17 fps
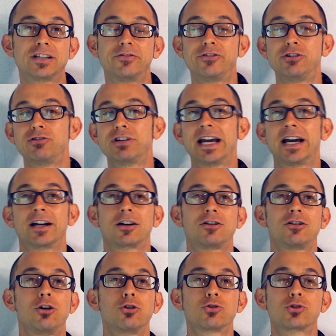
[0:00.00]
If you get
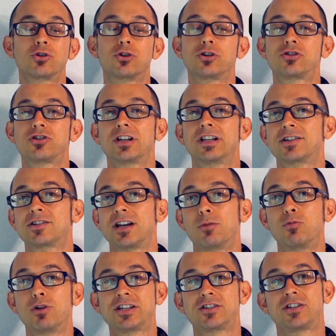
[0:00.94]
closer to the
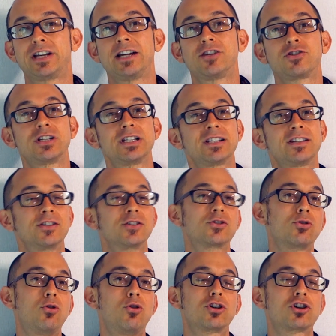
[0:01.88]
subway stations in
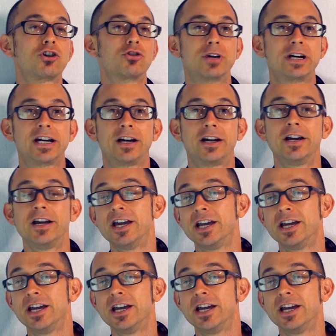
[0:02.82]
Seoul, Korea,